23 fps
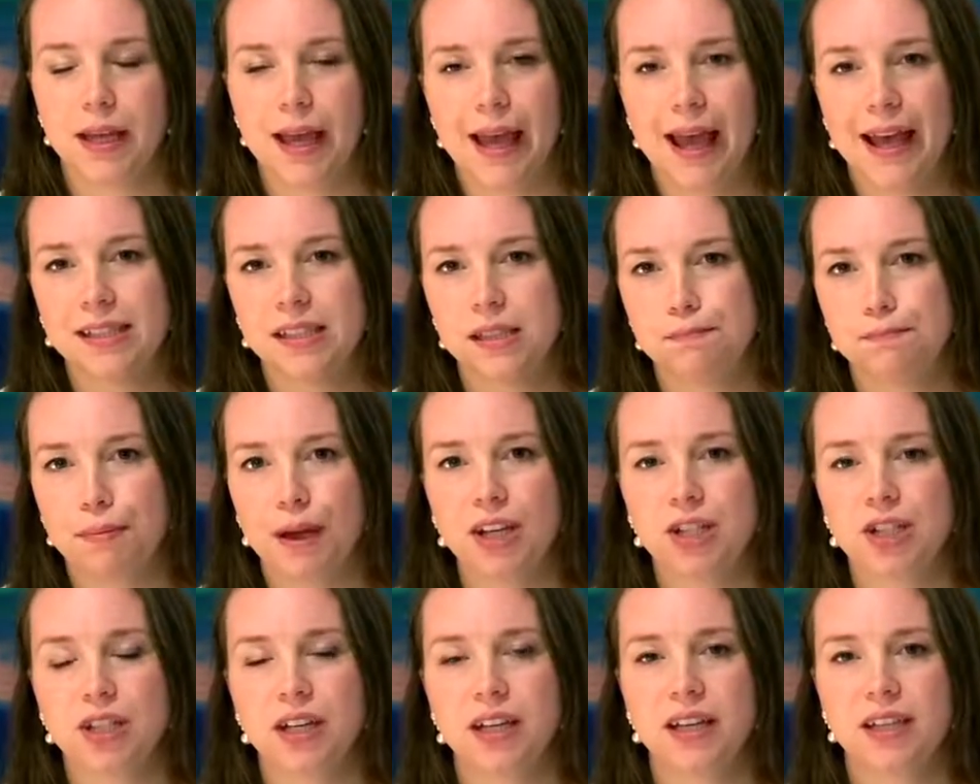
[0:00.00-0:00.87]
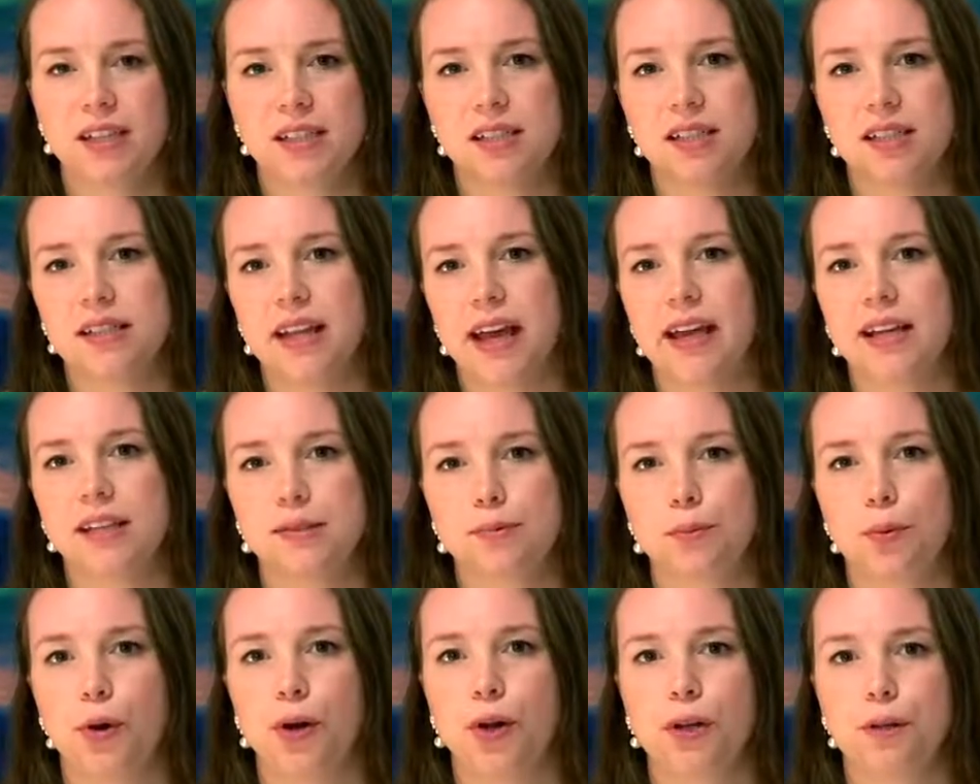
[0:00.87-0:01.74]
especially in today's
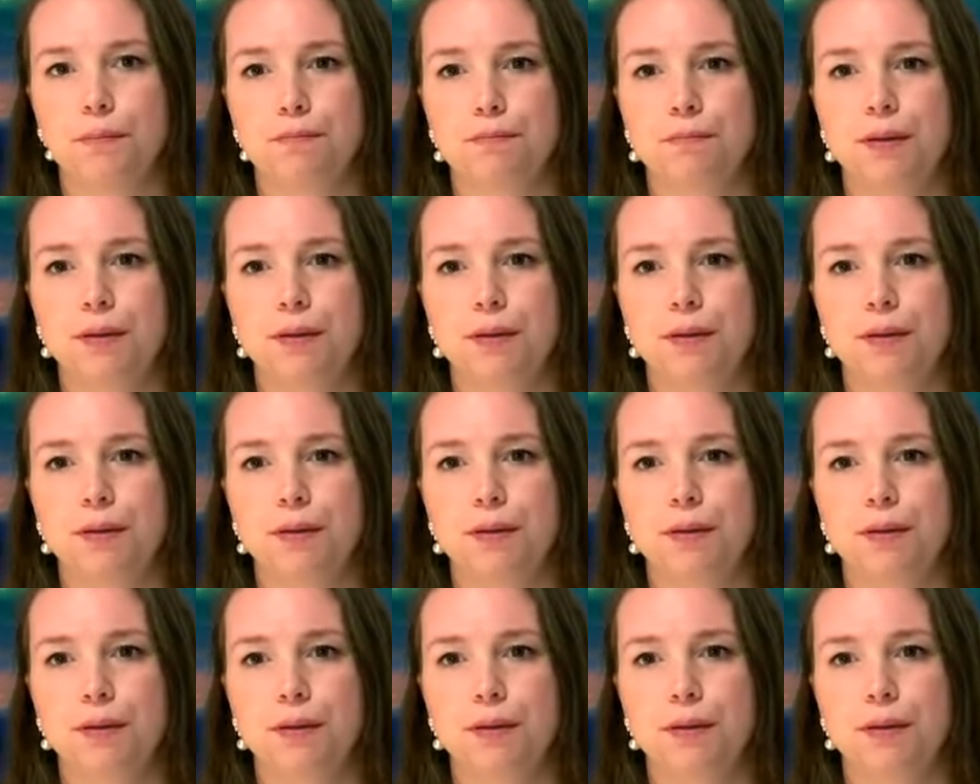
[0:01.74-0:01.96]
world,